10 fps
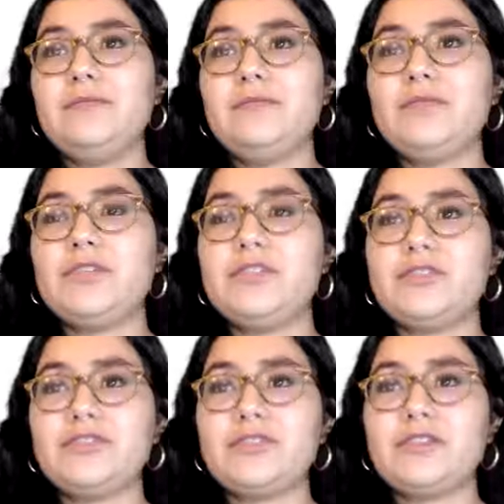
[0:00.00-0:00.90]

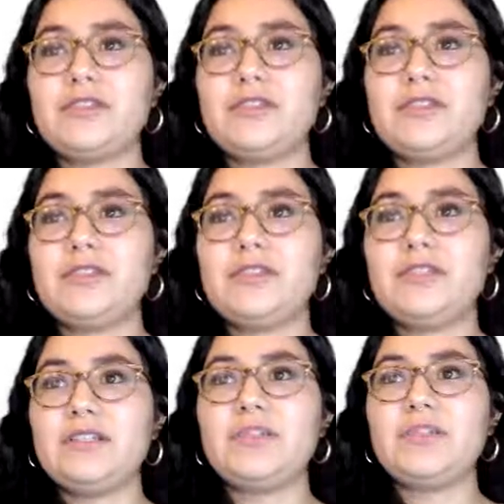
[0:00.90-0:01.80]
researchers,
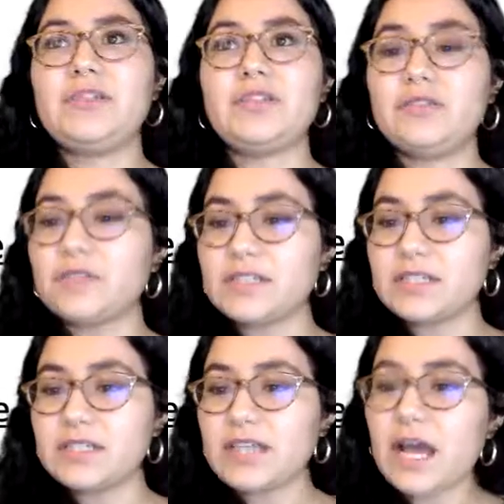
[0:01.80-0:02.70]
especially at
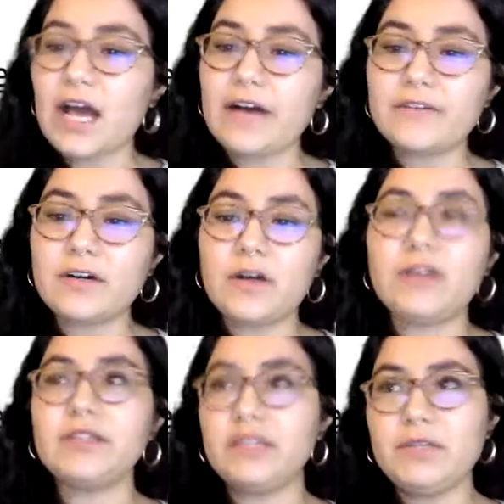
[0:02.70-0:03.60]
universities, have
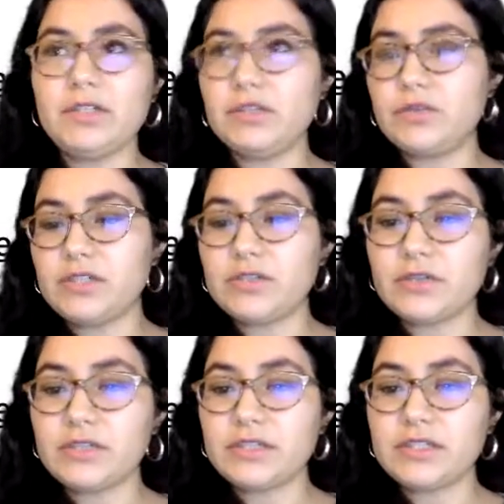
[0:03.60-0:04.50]
unlimited
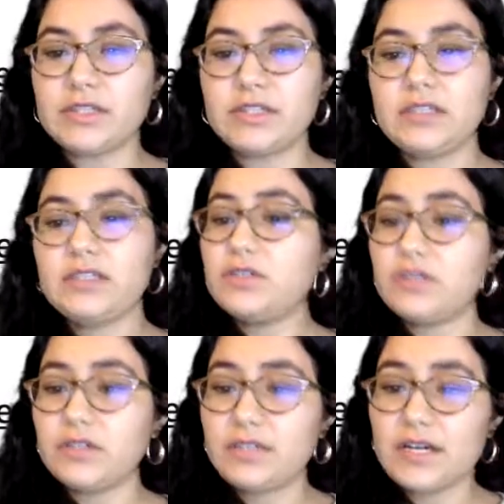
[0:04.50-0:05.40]
resources
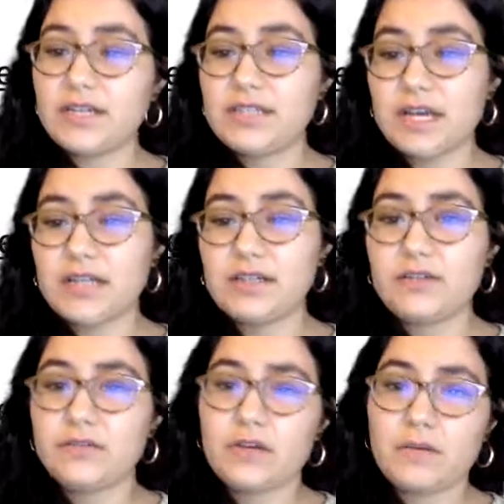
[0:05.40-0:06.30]
to collect
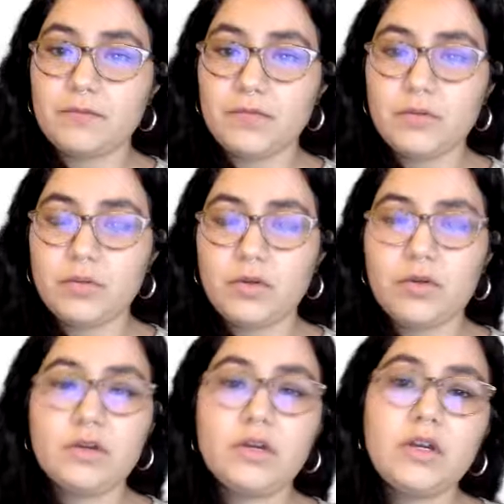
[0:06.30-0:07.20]
data from
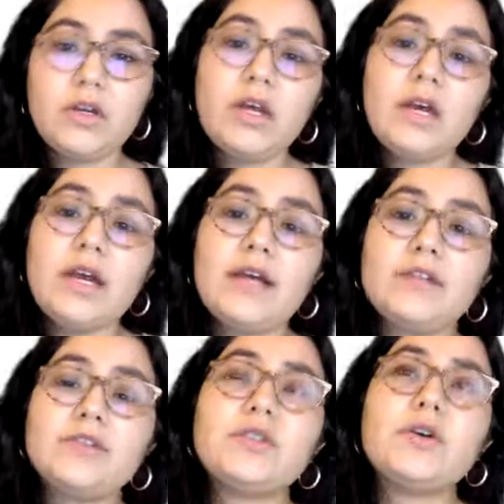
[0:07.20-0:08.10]
people.
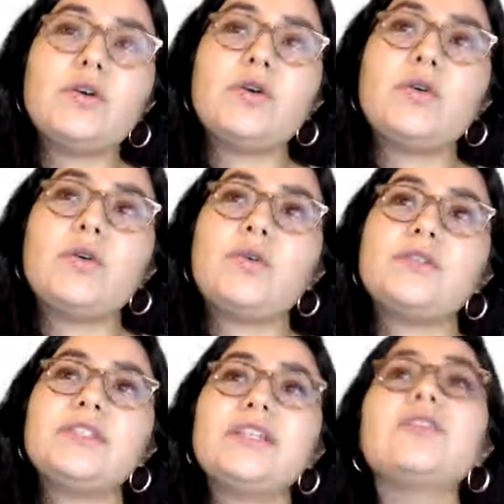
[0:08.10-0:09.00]
And so
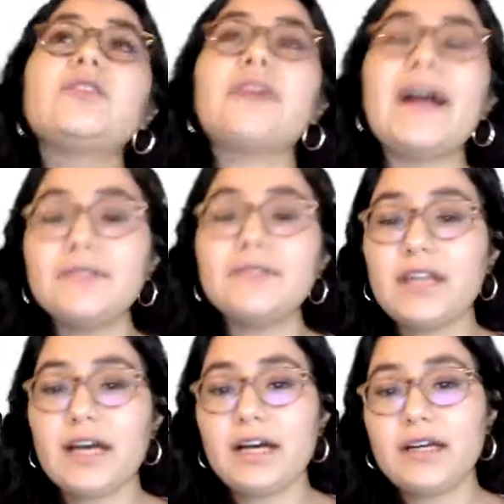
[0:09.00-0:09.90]
to get around
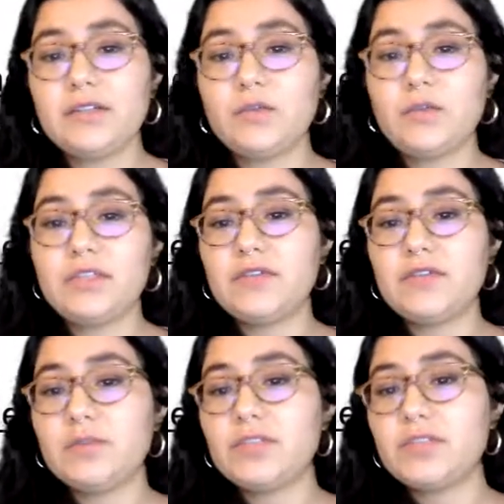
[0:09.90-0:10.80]
that, we
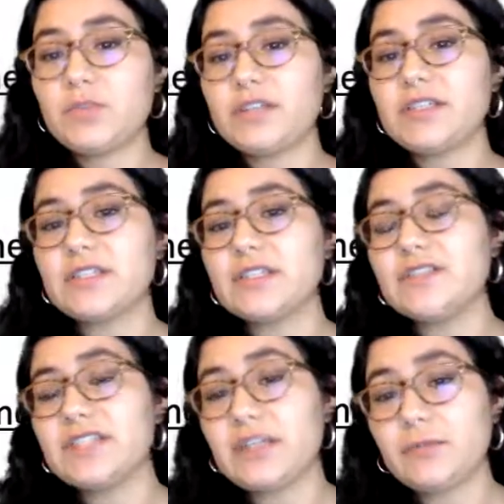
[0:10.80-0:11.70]
developed this process of
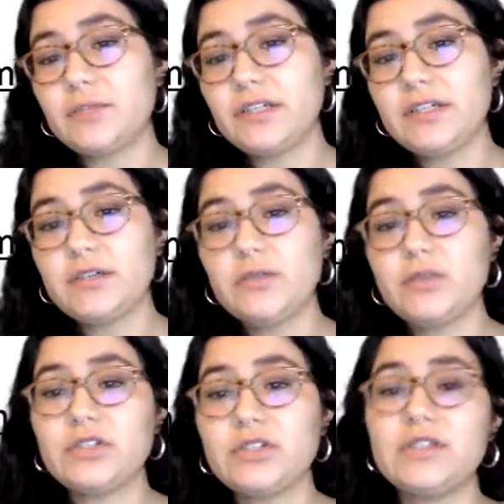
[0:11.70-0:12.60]
sampling,
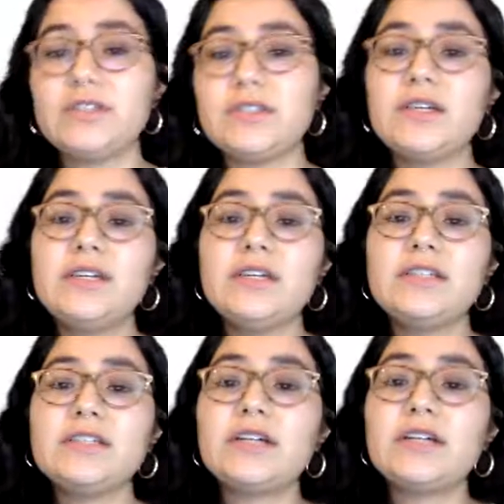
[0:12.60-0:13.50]
which is
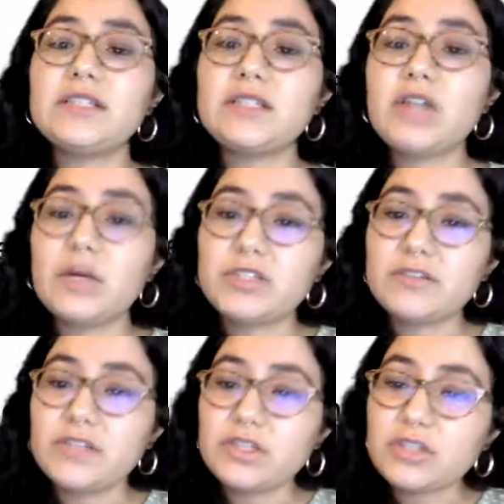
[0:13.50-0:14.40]
selecting
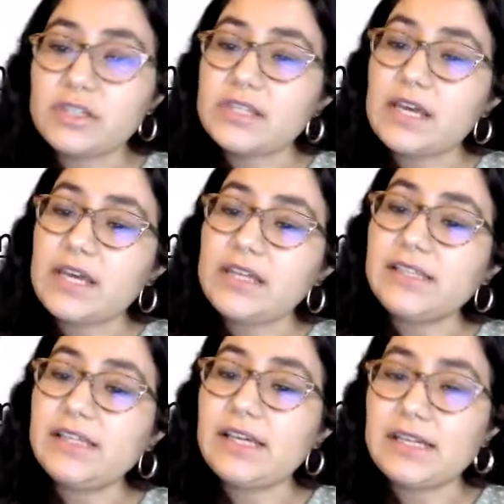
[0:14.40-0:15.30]
observations
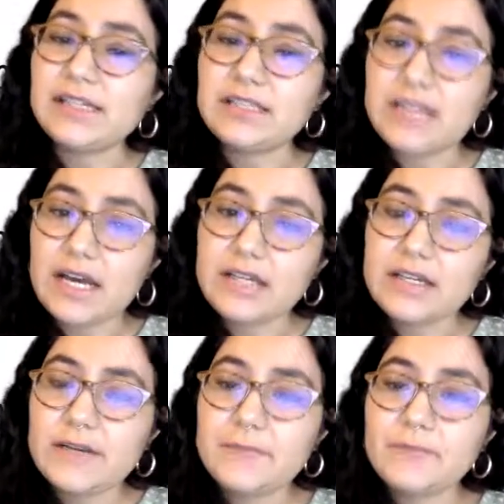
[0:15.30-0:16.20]
and getting
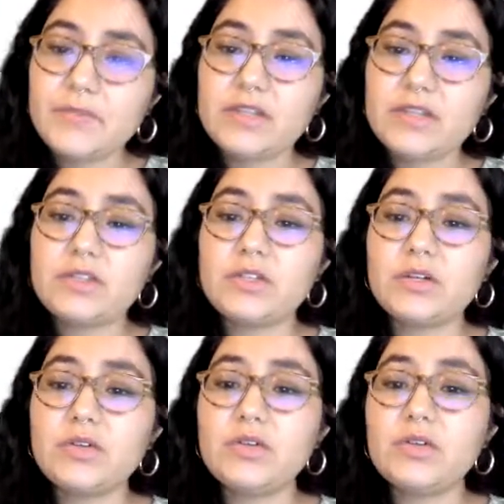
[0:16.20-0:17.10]
data. And
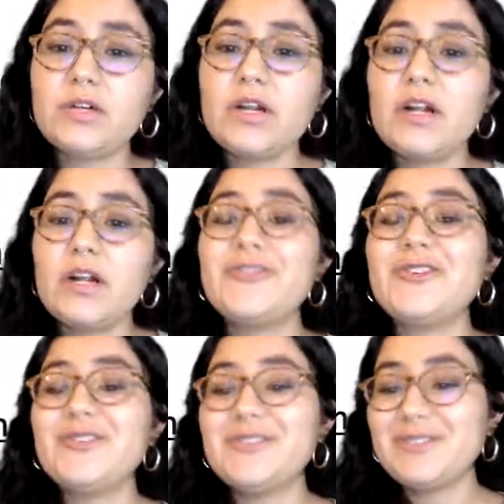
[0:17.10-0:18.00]
so
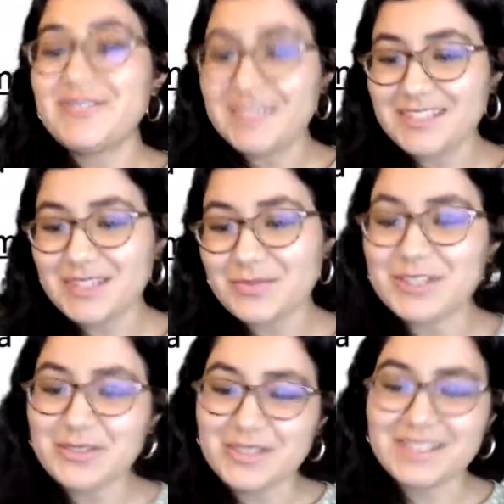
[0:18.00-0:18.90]
this is where
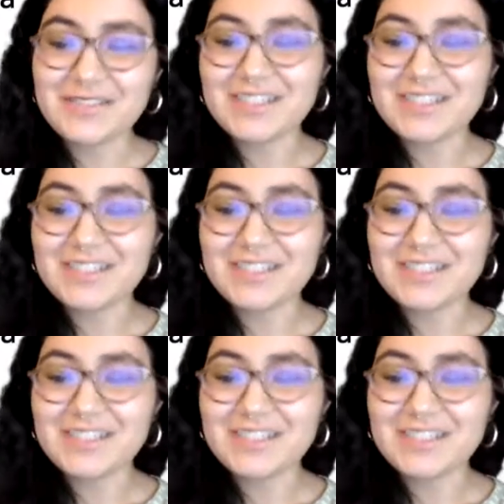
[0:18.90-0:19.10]
units of